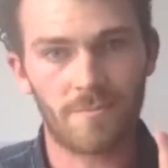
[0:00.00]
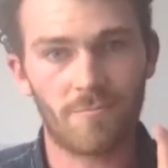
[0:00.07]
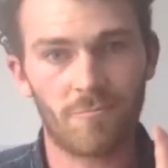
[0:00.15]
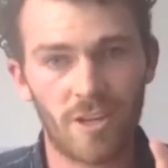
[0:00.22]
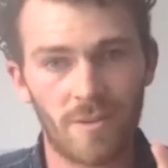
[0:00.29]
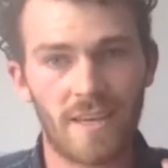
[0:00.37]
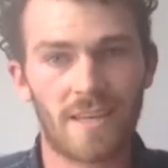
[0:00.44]

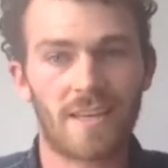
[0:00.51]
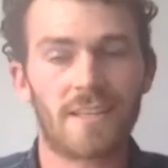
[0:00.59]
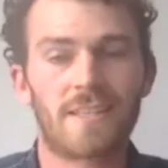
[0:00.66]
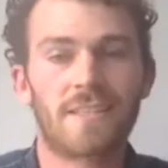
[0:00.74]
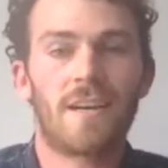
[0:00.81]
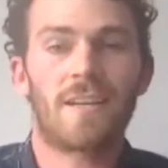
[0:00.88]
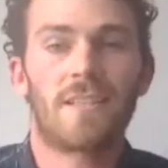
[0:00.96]
remaking
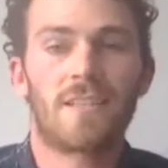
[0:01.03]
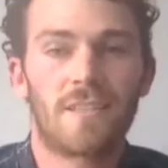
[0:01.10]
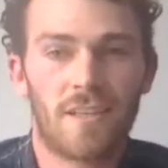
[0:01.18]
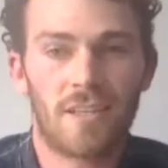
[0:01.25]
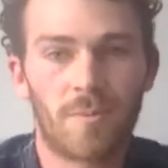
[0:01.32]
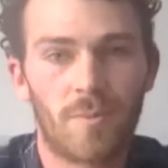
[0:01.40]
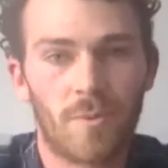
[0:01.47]
a tiny
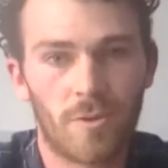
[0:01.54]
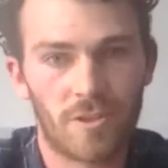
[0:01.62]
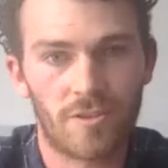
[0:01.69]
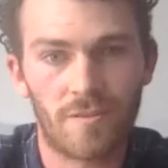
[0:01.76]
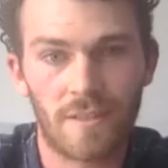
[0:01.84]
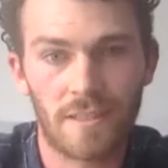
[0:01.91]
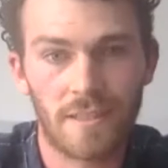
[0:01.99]

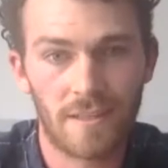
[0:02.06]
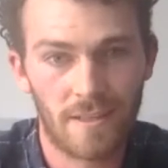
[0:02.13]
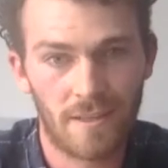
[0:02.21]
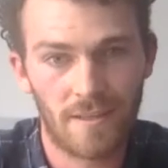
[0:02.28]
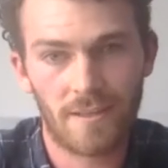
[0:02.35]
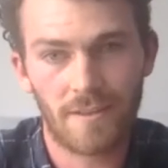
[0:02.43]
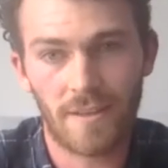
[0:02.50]
proportion of it,
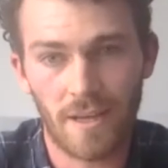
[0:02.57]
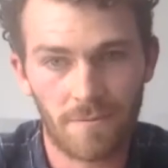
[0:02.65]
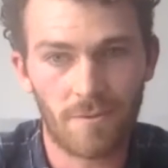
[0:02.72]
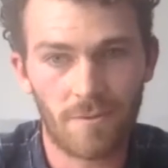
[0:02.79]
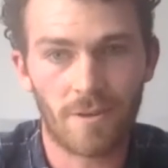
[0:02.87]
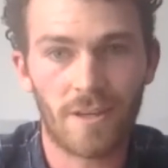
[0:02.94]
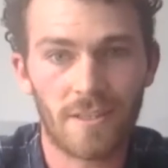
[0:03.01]

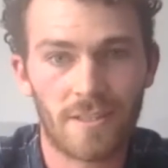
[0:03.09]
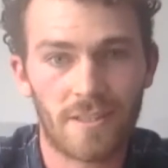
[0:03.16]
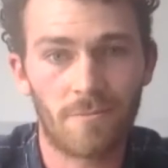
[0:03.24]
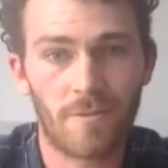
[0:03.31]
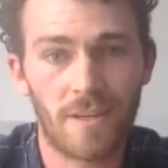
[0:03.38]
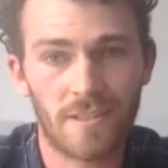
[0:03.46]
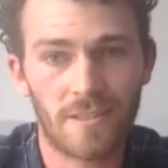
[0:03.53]
therefore cutting
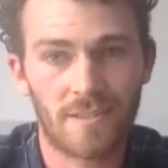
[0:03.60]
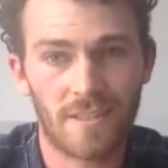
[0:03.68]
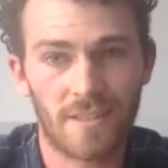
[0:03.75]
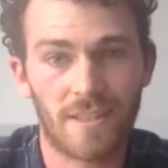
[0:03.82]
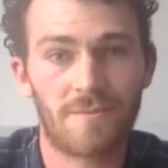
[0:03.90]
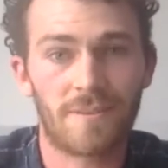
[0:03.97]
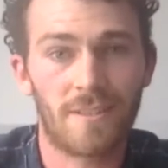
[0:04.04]
the waste
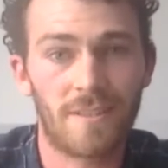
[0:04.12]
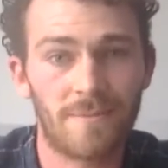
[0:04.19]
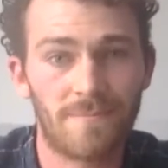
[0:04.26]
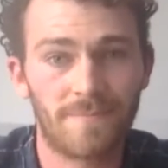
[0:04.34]
significantly.